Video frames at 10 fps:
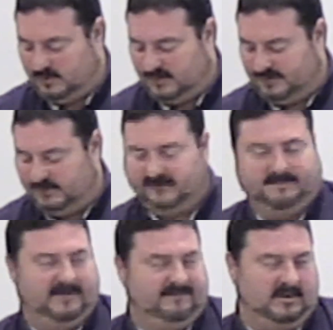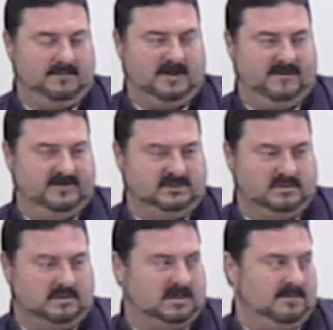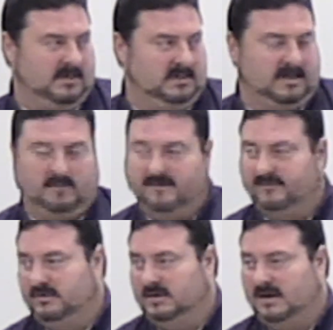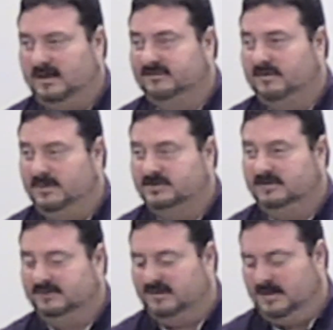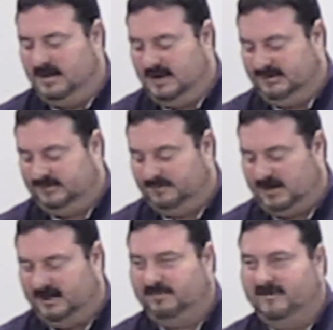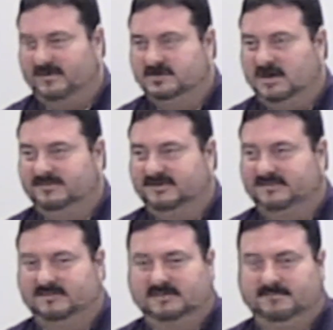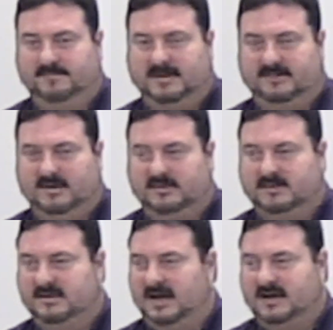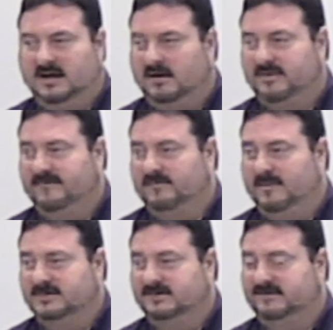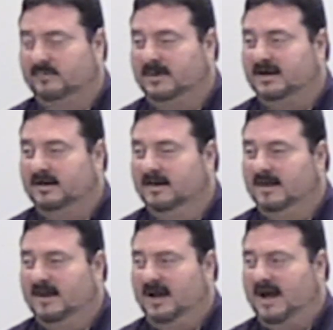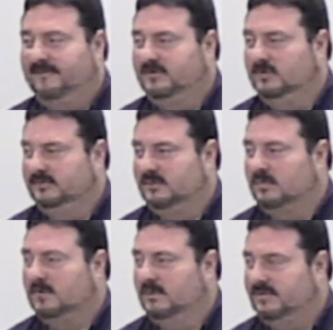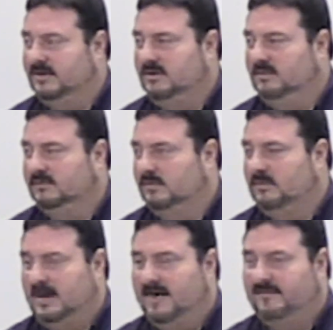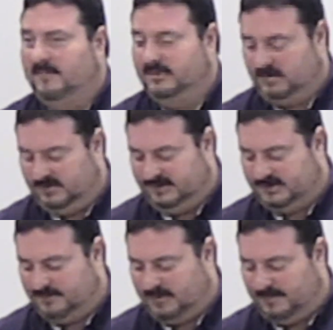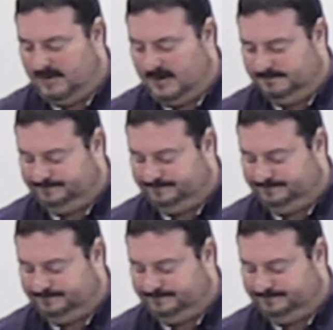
Those have been very beneficial to our community. We've learned a lot as commissioners. Sometimes part of our job is just being there to take in all the information so we can have tools to work with and use when we have opportunities that pop up.